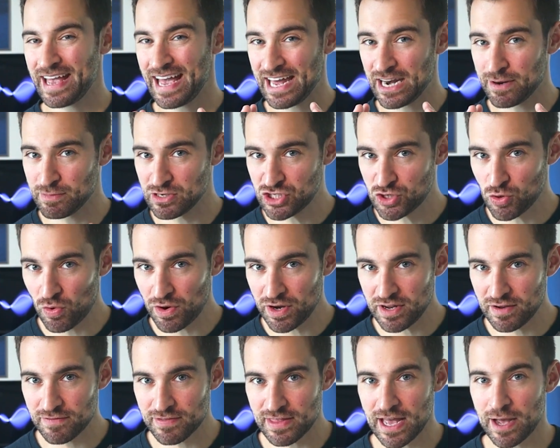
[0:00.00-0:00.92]
and a
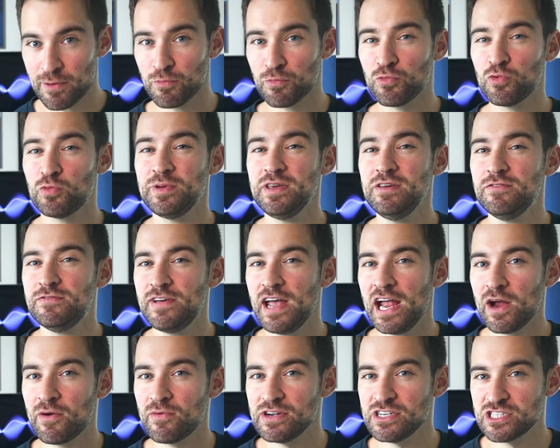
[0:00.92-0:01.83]
majority of them will be
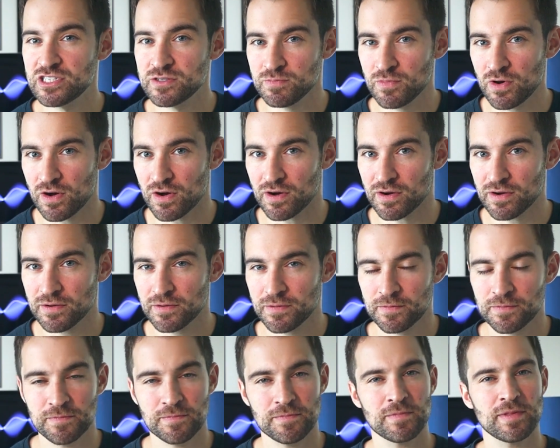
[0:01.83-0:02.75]
very small.
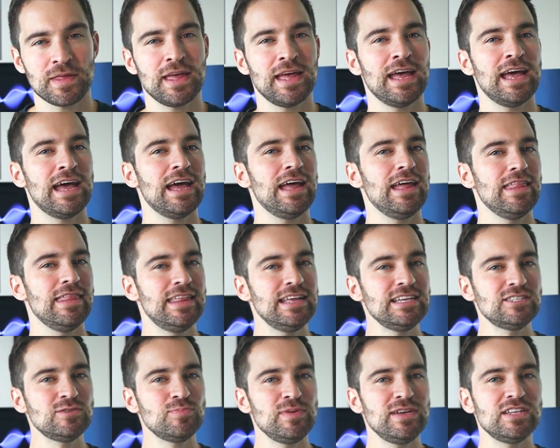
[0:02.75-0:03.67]

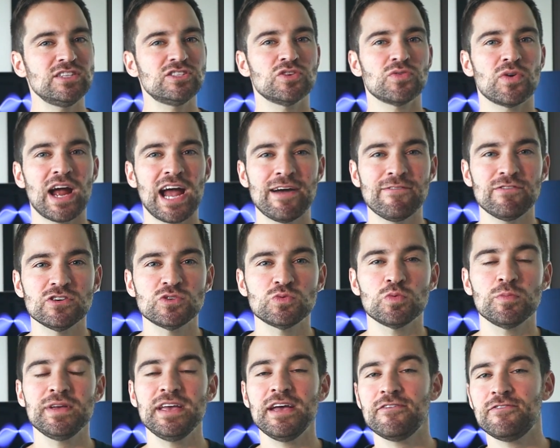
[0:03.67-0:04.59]
This means your average
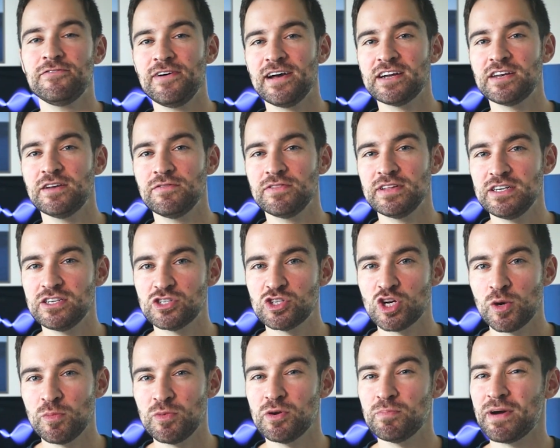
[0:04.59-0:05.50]
will be effectively
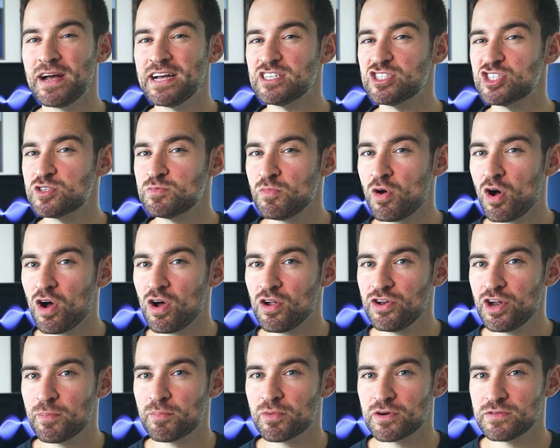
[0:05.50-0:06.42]
determined by a small
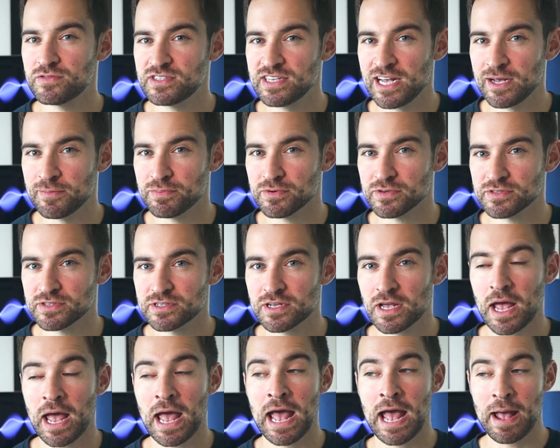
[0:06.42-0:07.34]
number of samples,
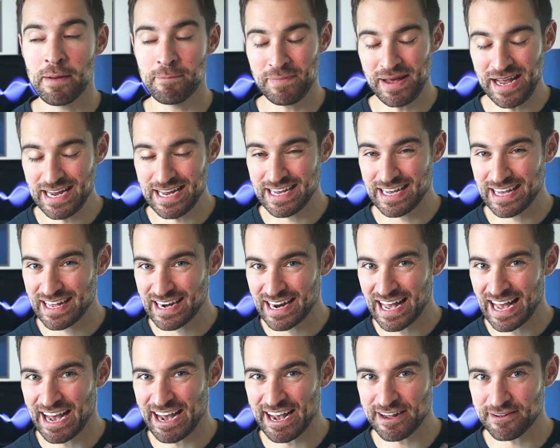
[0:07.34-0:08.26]
making it
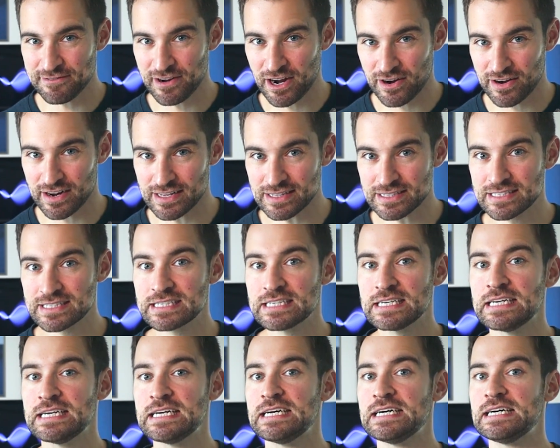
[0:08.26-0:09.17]
high variance.
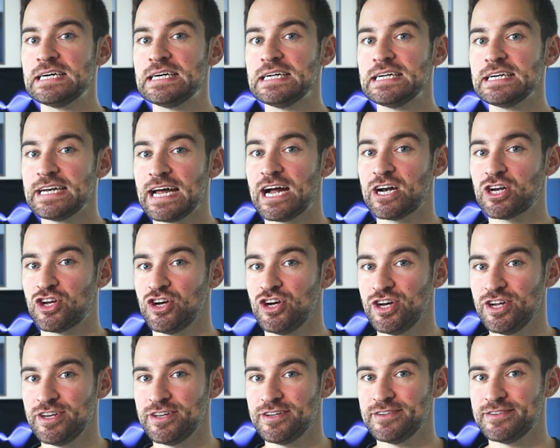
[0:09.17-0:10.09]
Not
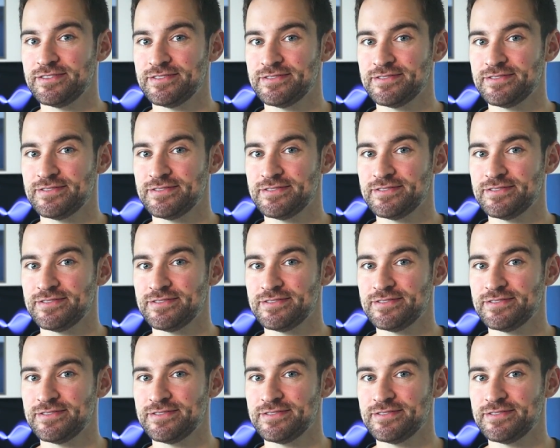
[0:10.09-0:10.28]
good.